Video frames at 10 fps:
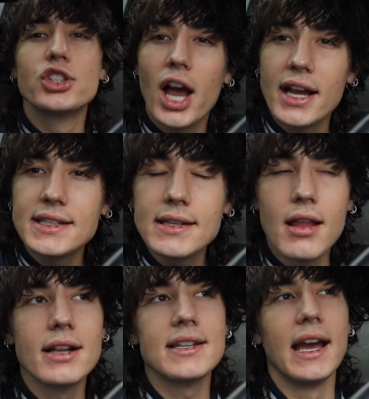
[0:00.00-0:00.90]
Chai tea
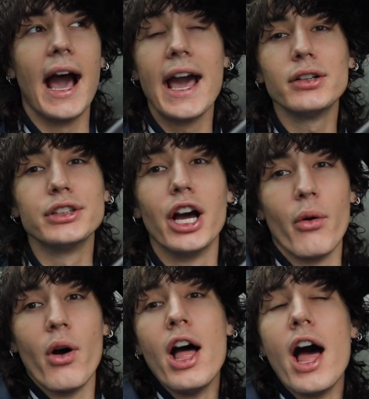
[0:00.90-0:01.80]
latte, I don't
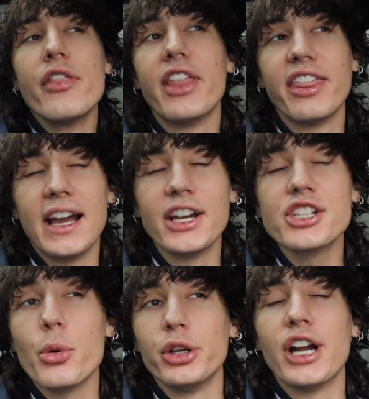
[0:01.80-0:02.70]
know. The thing I
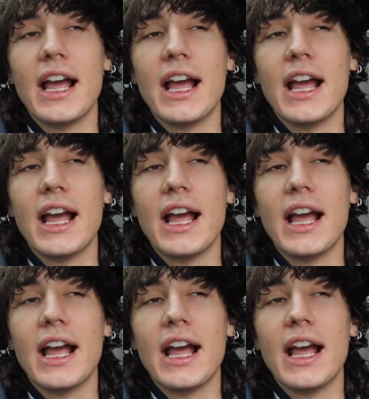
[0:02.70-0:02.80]
just ordered,